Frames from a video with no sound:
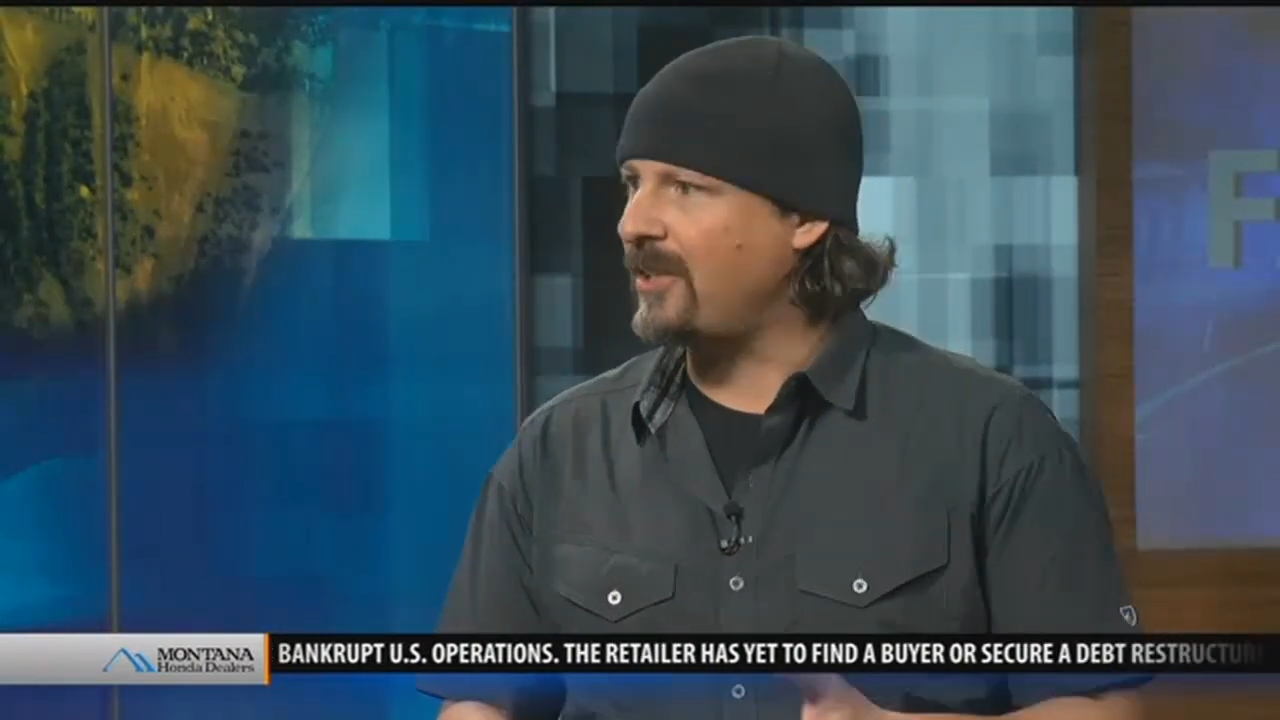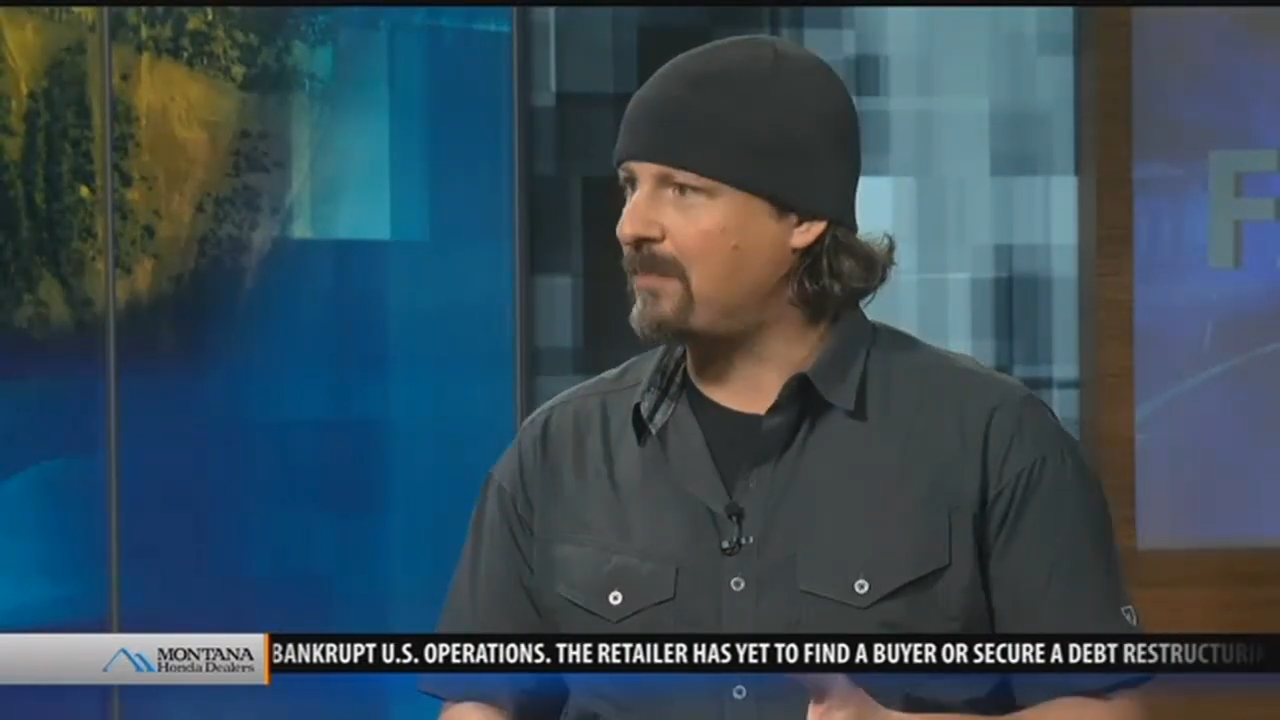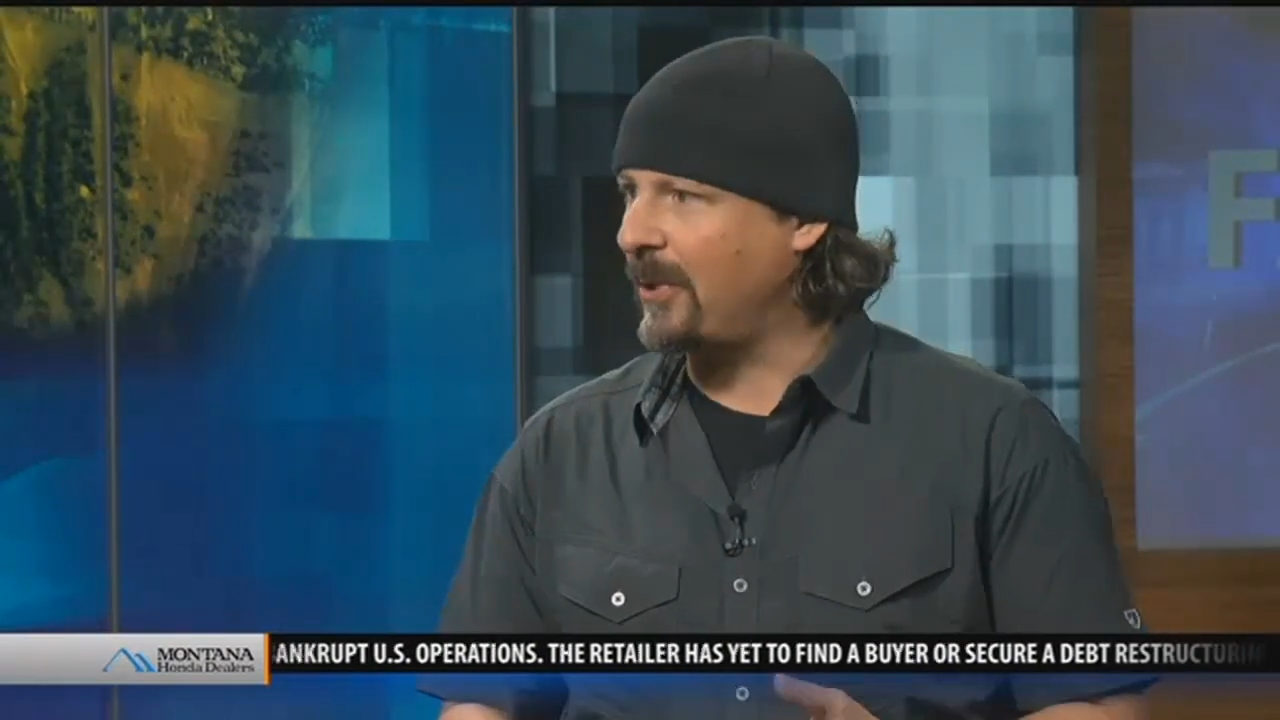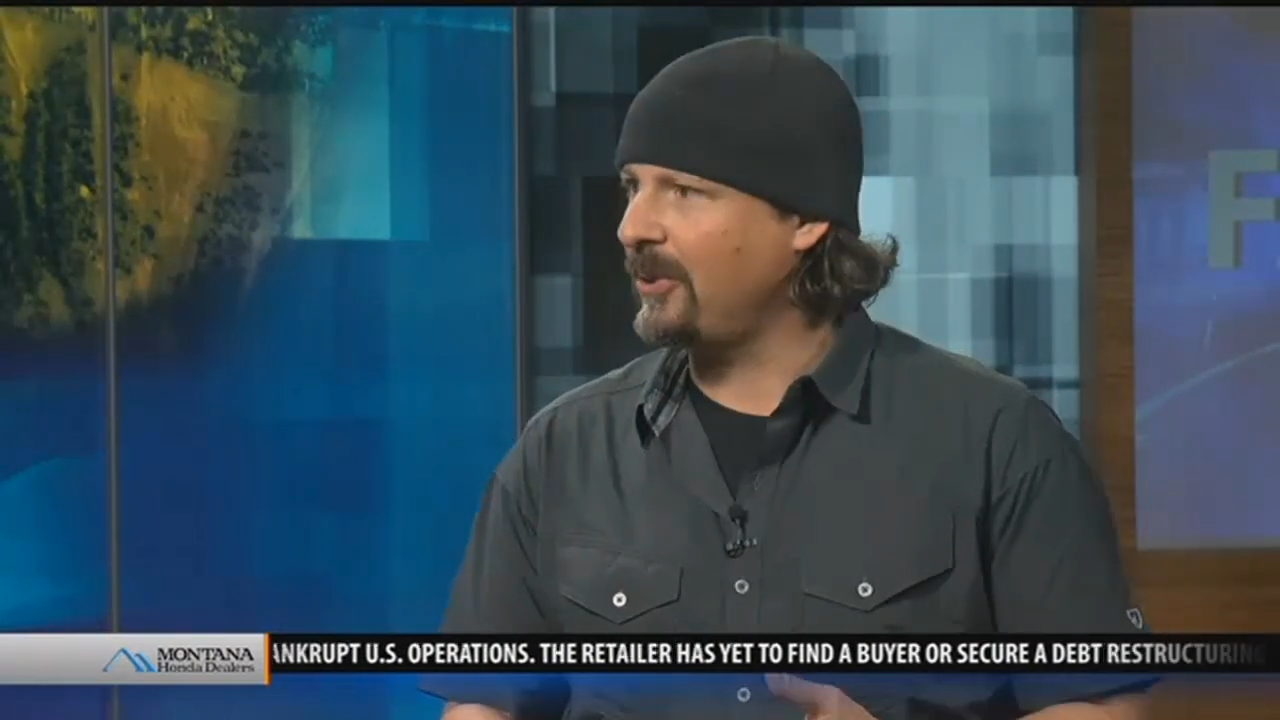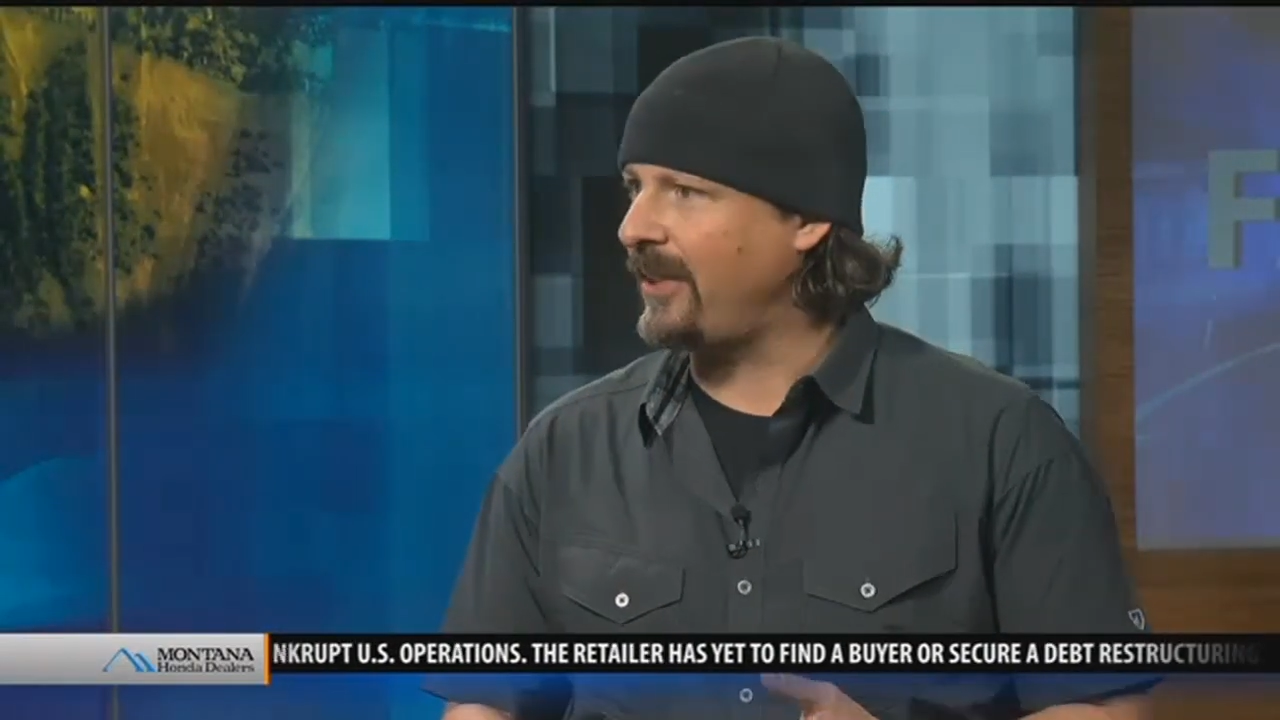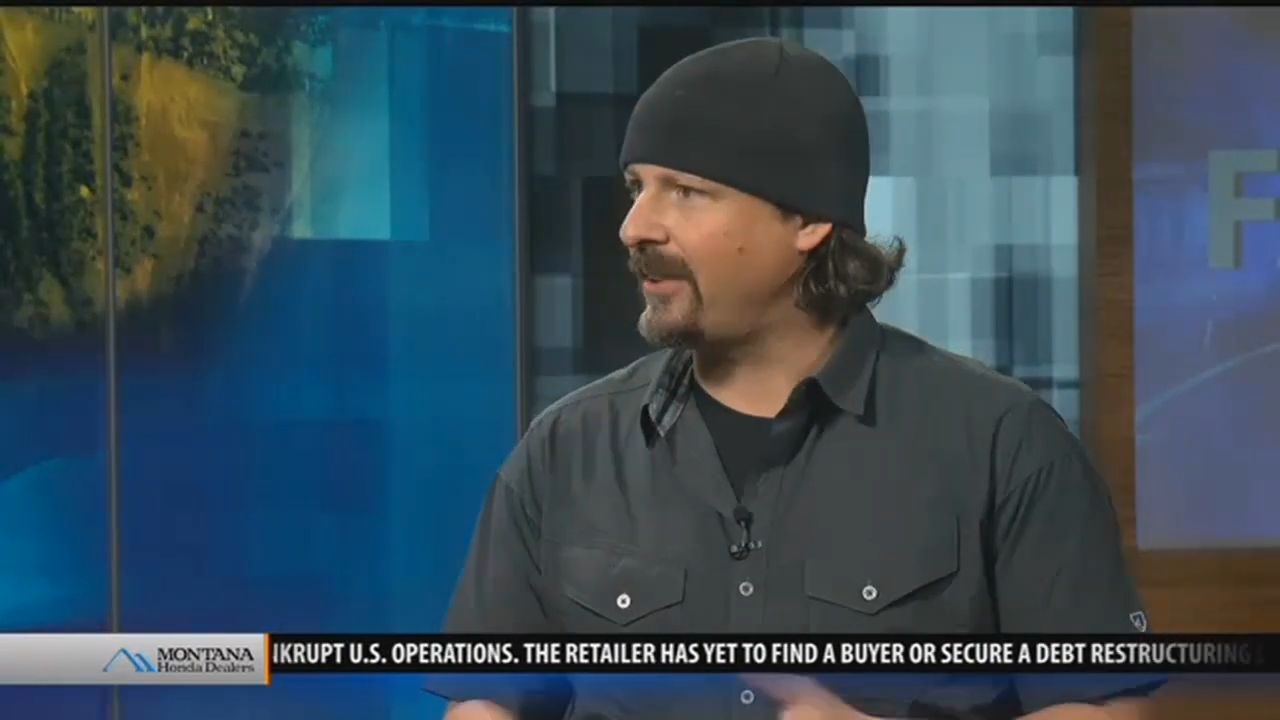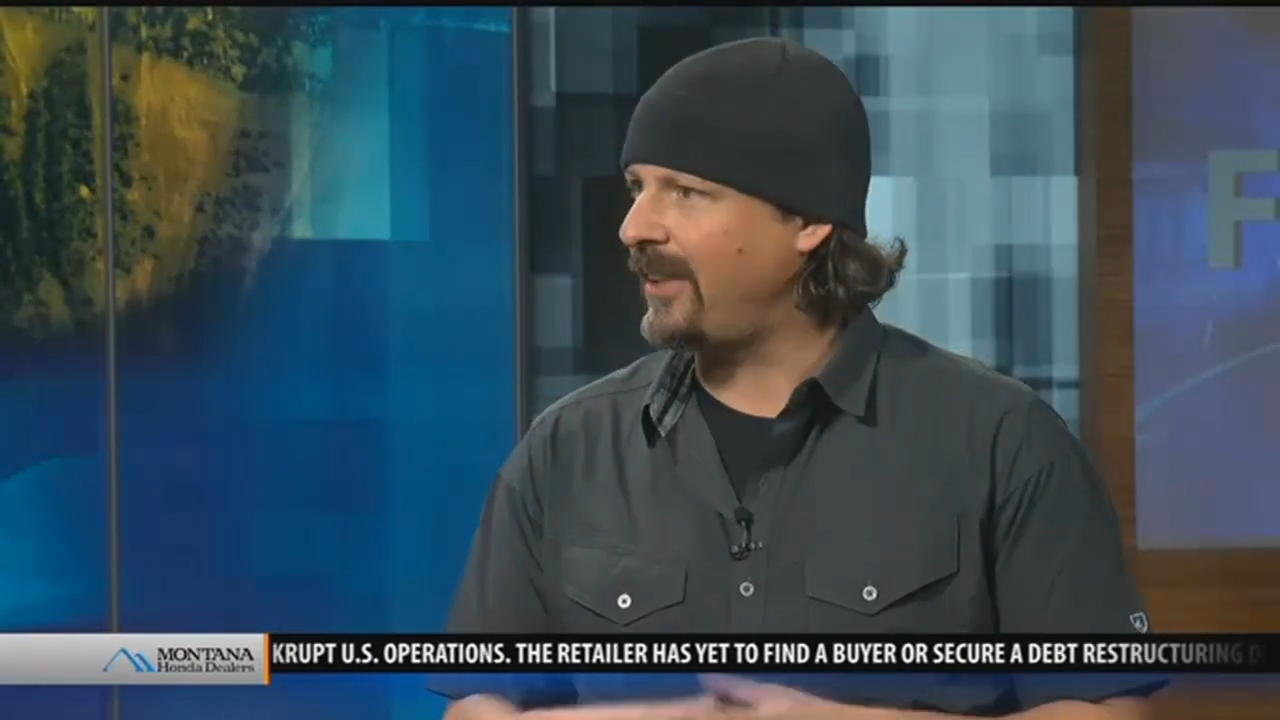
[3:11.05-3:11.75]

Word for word: these buildings